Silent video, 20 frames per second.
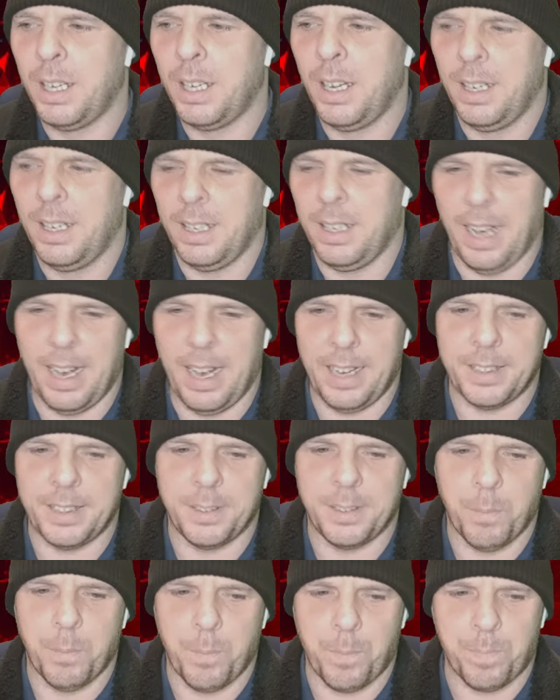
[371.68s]

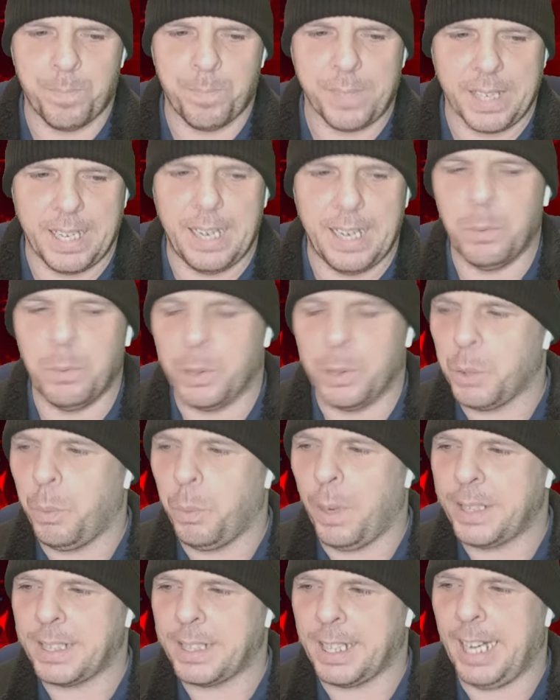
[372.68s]
And it was
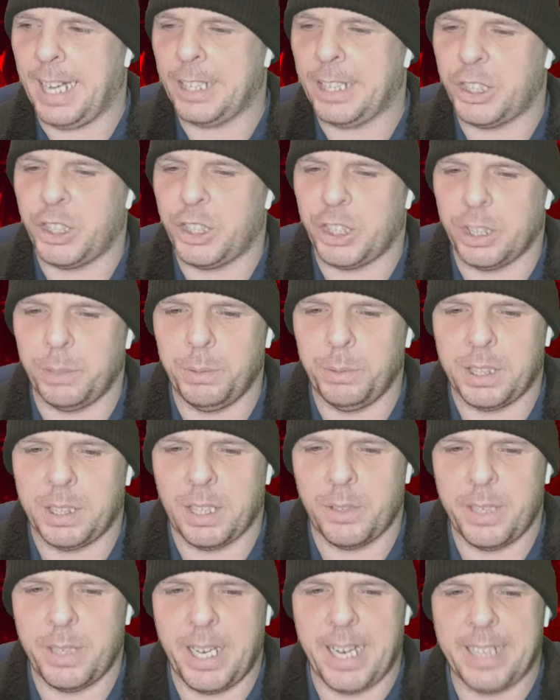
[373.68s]
always a catchy tune, so
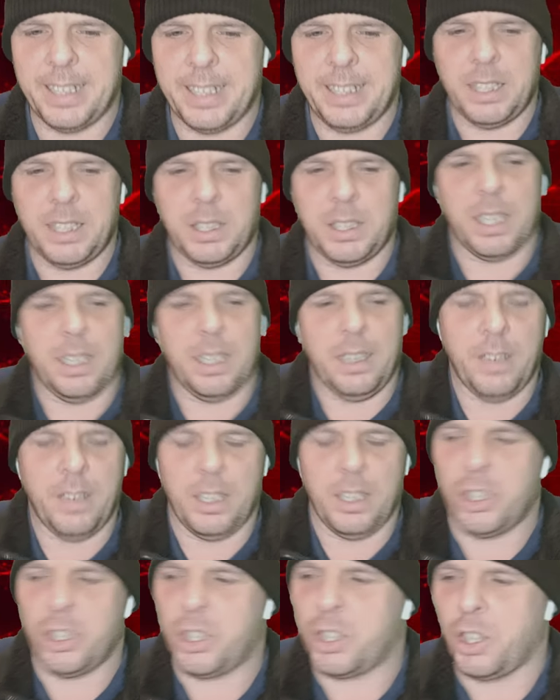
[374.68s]
yeah, this is
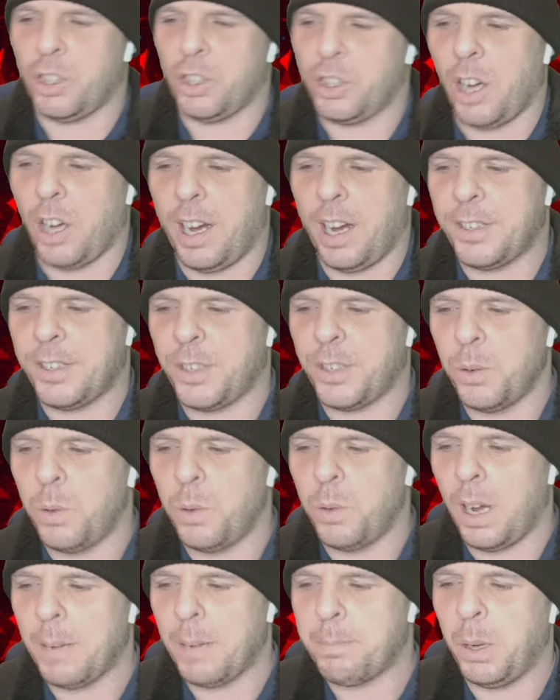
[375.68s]
a song that I do
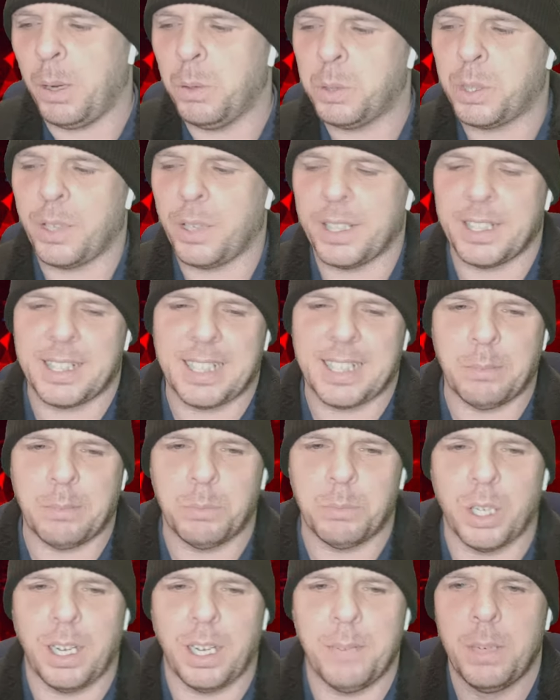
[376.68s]
like, but also at the same
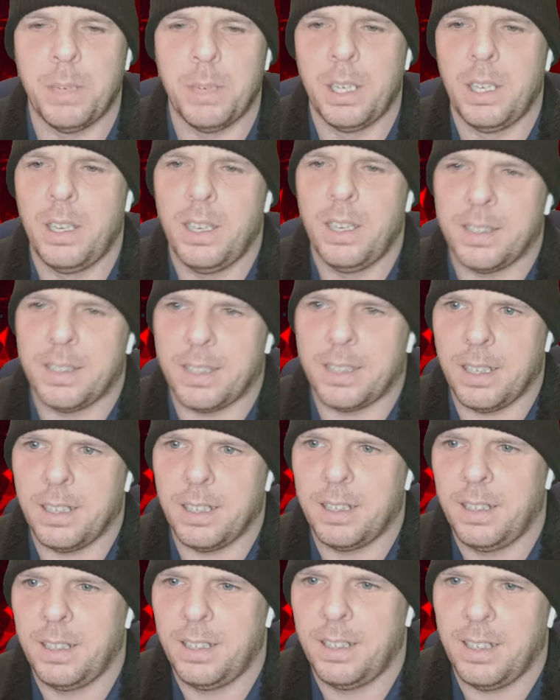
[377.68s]
time that
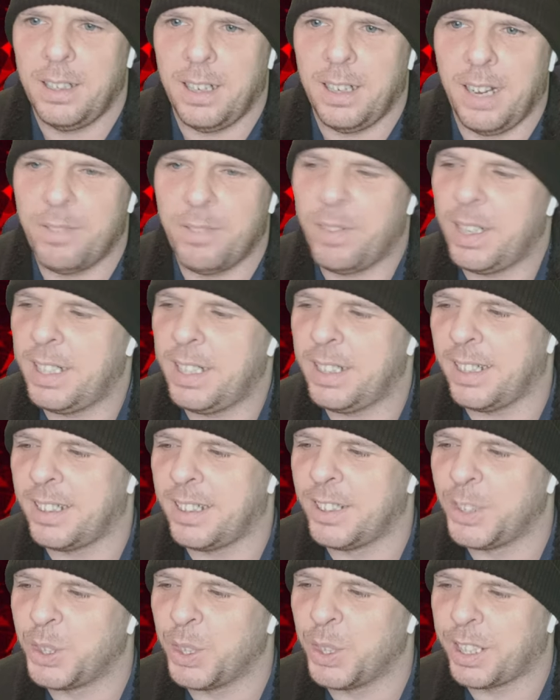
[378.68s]
I really did
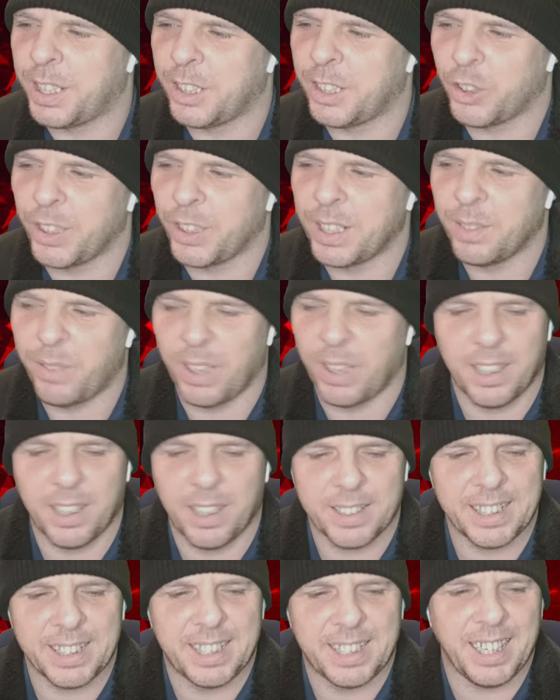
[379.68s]
enjoy Katrina
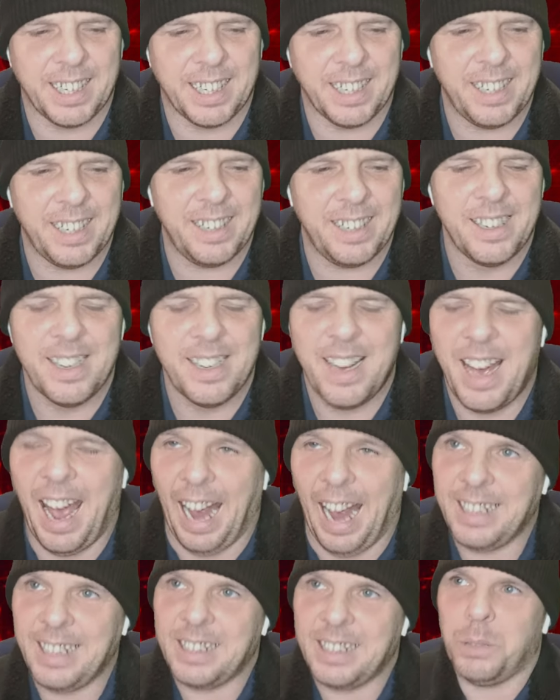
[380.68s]
Velarde singing it.
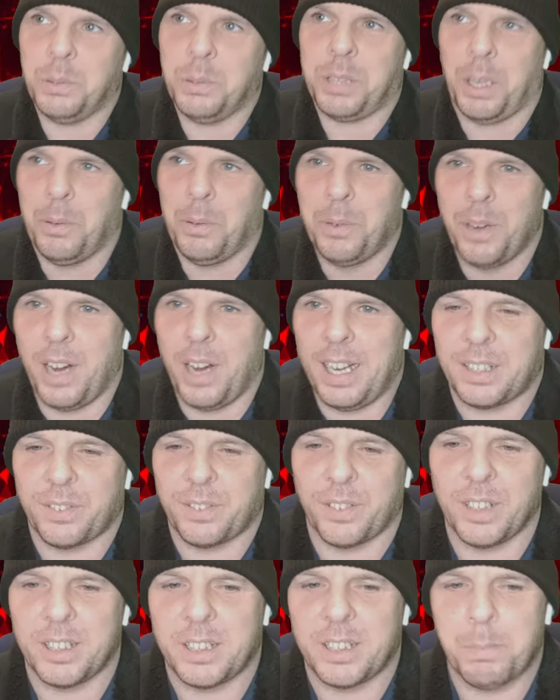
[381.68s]
And it's also nice
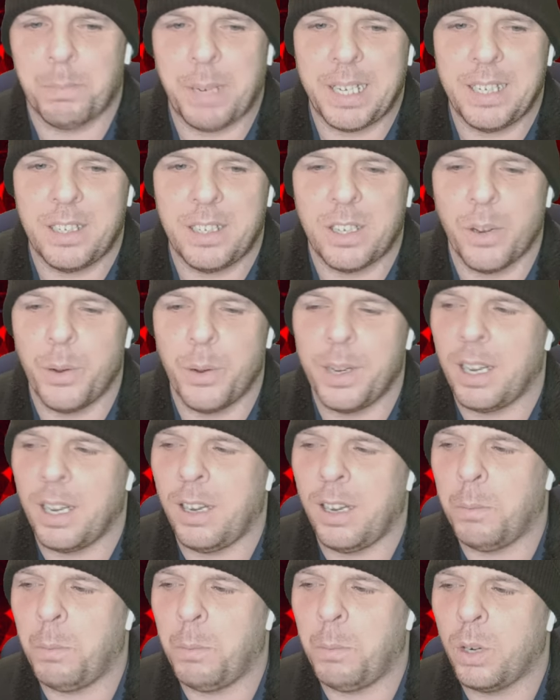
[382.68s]
for her to be doing a
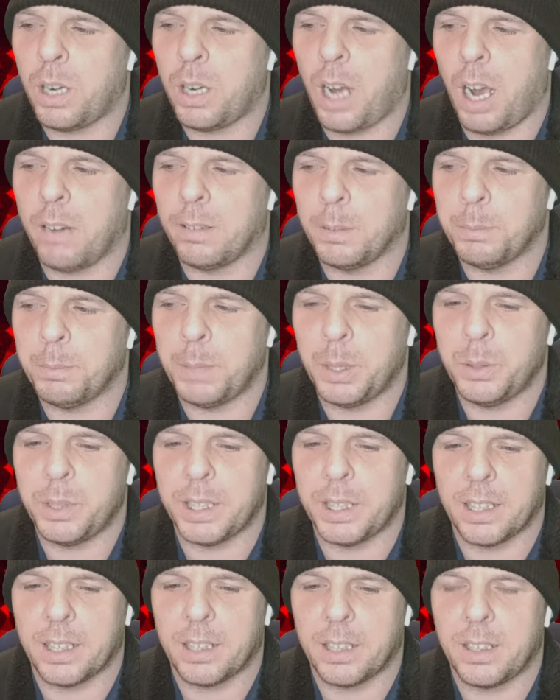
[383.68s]
lot more current
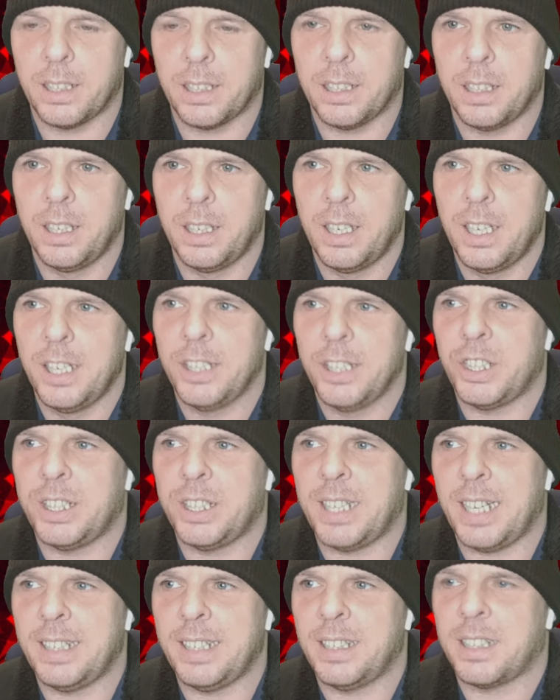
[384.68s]
music. That she
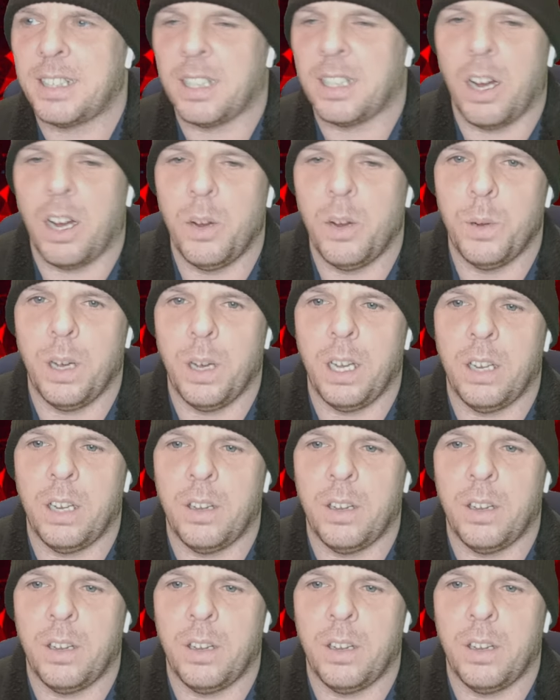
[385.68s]
tends to go,